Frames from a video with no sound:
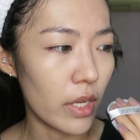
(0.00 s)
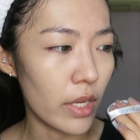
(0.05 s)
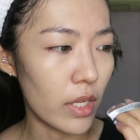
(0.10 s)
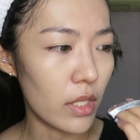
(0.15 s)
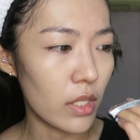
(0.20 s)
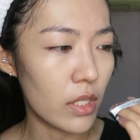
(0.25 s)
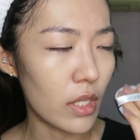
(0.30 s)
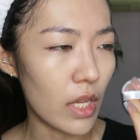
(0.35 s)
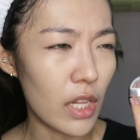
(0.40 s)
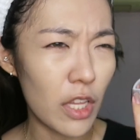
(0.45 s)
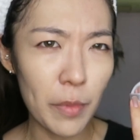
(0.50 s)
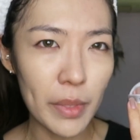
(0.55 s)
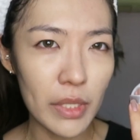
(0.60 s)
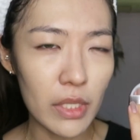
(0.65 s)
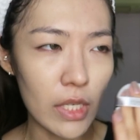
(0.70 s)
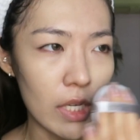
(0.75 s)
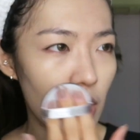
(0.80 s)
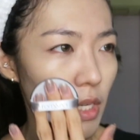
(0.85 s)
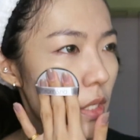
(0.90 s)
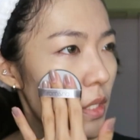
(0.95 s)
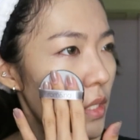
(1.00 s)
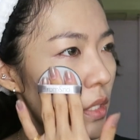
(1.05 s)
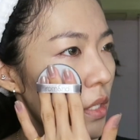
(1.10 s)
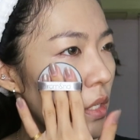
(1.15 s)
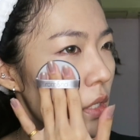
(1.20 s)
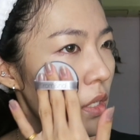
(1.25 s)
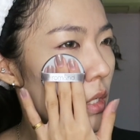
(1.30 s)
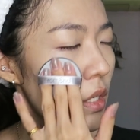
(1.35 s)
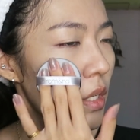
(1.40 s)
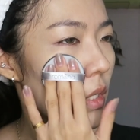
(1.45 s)
it's a little bit thinner.
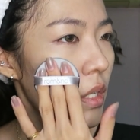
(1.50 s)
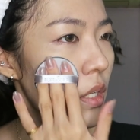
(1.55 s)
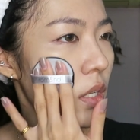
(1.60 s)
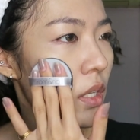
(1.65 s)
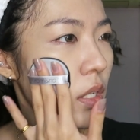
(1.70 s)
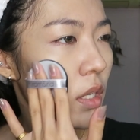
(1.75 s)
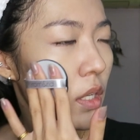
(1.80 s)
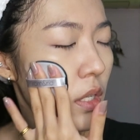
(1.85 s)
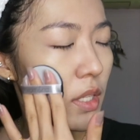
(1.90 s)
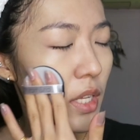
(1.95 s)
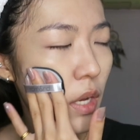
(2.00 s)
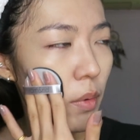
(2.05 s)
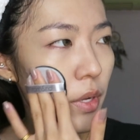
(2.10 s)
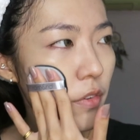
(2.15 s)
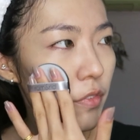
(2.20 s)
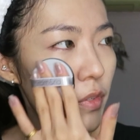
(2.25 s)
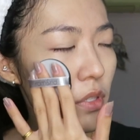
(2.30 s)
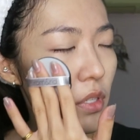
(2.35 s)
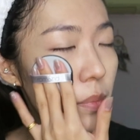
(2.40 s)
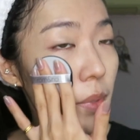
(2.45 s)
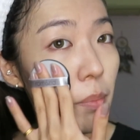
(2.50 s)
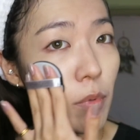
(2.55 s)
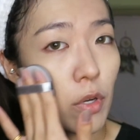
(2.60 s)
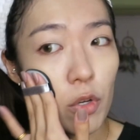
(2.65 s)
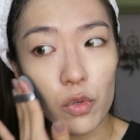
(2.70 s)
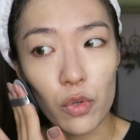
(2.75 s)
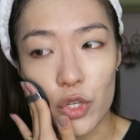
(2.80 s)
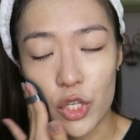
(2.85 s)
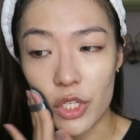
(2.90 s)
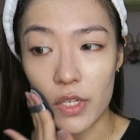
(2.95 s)
That one feels a bit more
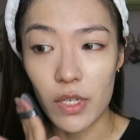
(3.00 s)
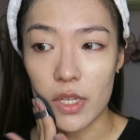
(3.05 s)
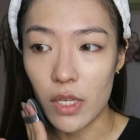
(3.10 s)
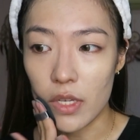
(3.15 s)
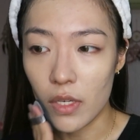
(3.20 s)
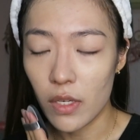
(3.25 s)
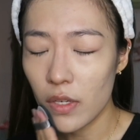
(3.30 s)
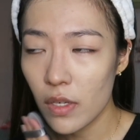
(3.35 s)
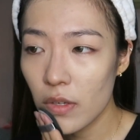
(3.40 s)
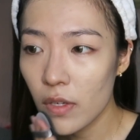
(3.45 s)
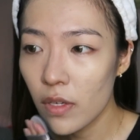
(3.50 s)
cushiony.